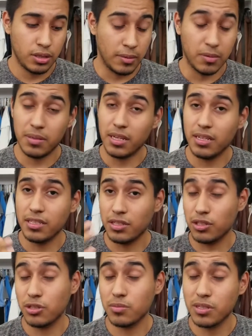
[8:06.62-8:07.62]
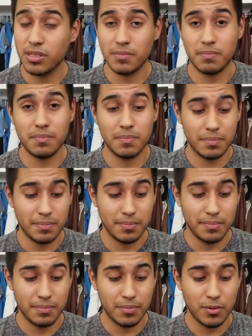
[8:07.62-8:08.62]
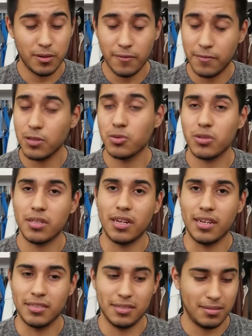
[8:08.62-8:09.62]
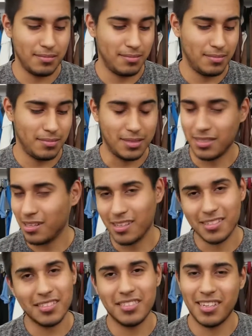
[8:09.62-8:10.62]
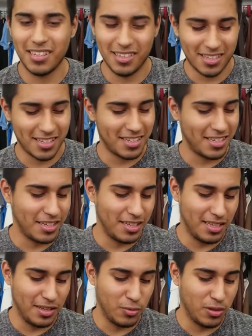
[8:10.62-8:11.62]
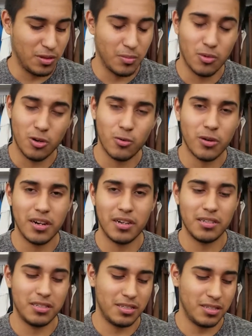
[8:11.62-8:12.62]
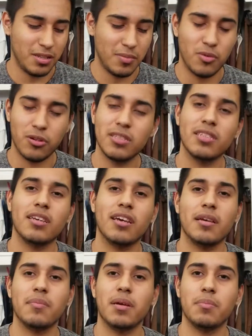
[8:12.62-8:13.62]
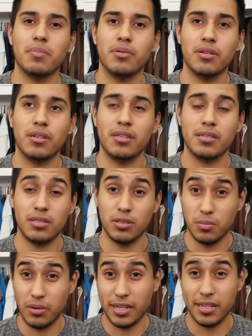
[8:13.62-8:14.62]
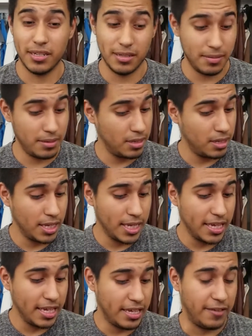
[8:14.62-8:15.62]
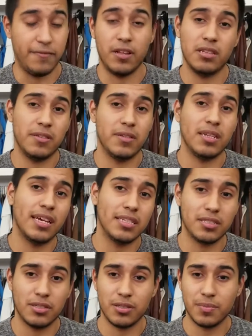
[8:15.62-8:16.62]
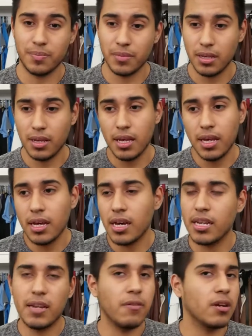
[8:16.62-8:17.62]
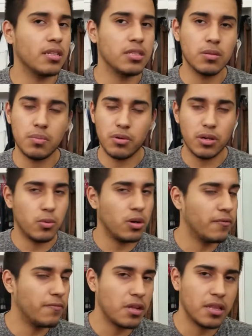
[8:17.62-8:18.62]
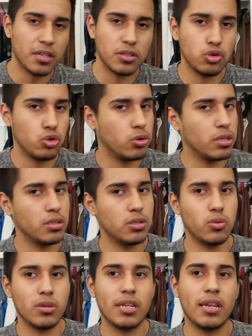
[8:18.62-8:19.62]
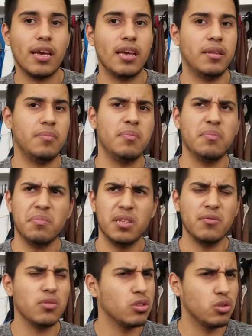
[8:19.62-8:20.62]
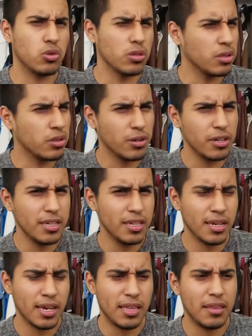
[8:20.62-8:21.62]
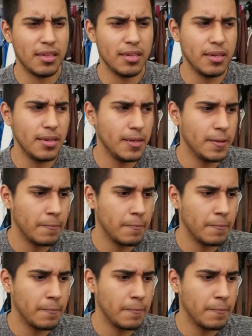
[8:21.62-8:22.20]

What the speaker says: I'm gonna be honest, zooming it feels really nice. That's all I can say on that. With the more wears, the more time I put in to break it in, it felt even nicer. I never got to the point where it felt like a Jordan 29, even the Jordan 30, I think.